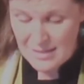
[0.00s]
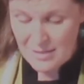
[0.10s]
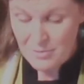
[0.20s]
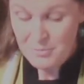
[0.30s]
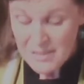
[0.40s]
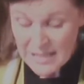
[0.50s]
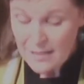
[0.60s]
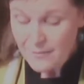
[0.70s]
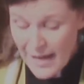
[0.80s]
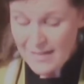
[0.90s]

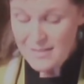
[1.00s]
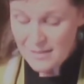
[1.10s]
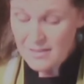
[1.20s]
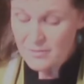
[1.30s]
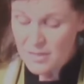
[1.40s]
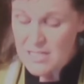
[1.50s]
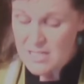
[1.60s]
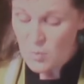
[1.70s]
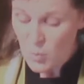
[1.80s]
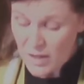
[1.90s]
relief and
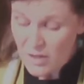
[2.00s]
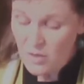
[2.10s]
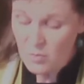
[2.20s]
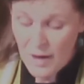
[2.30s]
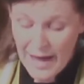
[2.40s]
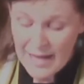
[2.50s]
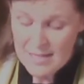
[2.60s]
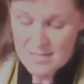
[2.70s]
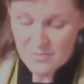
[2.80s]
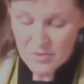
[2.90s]
deliverance will
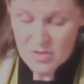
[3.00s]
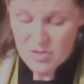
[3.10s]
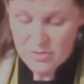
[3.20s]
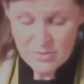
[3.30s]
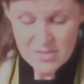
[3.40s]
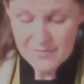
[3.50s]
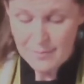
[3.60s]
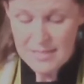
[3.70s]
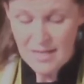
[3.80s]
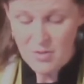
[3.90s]
rise for the Jews
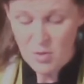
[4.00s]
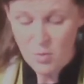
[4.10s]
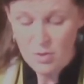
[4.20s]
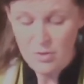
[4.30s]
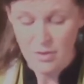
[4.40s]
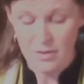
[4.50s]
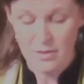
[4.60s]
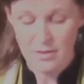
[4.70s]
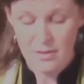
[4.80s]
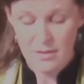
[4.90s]
from another quarter,
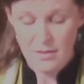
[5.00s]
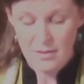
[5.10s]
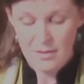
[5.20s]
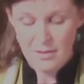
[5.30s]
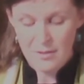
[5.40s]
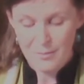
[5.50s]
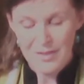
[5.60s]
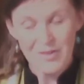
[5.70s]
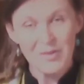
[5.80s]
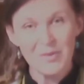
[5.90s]

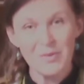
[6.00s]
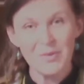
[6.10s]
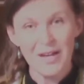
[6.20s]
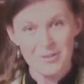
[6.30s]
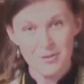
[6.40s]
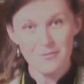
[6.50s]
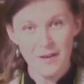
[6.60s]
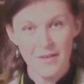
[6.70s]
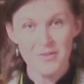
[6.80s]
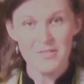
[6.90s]
but you and your
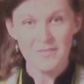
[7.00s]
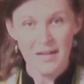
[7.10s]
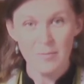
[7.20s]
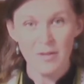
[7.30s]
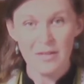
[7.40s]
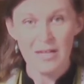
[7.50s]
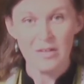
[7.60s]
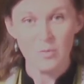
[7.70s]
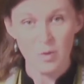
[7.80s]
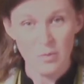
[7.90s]
father's
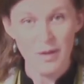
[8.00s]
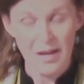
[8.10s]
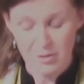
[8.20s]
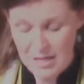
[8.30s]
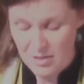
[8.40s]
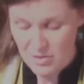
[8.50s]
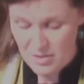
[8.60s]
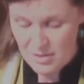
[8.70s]
family will perish.